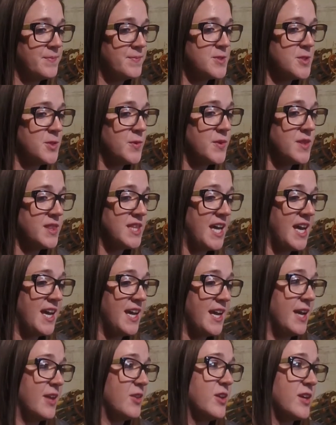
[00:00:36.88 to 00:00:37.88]
So with
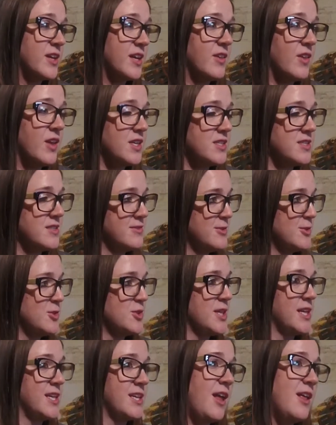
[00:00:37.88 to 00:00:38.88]
that, I look at lots of new
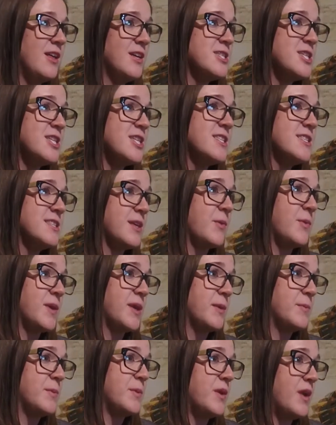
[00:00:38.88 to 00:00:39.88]
technologies that we
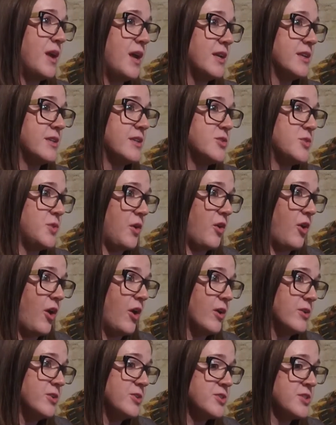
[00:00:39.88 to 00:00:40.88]
can put onto our
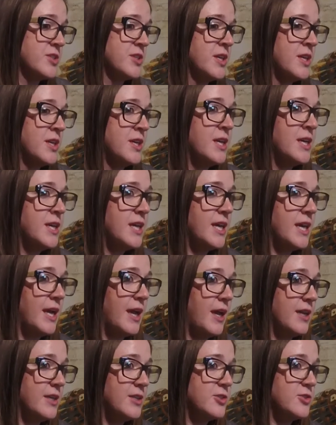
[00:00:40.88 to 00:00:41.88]
cars
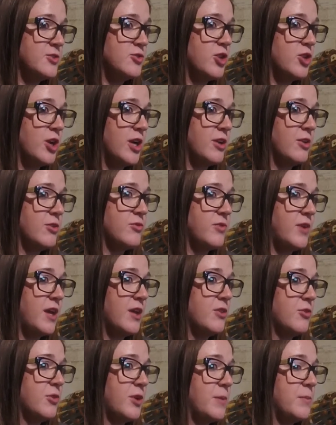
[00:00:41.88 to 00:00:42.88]
and try to
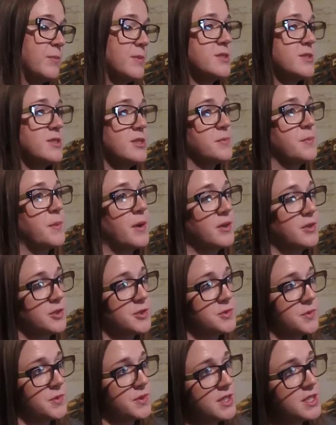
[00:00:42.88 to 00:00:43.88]
find the right business
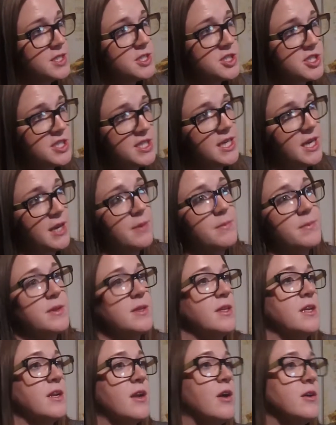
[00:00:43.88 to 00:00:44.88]
partners within GM,
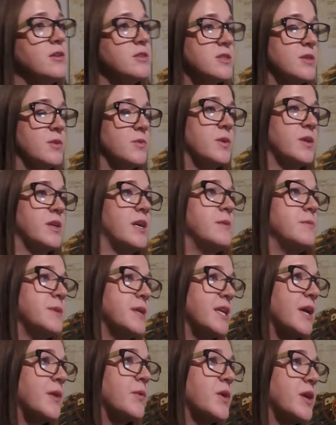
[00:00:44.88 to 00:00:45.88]
and then also work on
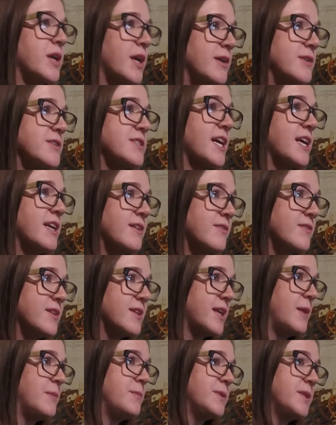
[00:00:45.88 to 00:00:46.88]
my network outside of
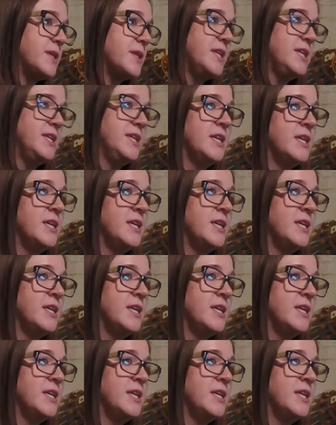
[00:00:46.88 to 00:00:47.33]
the company.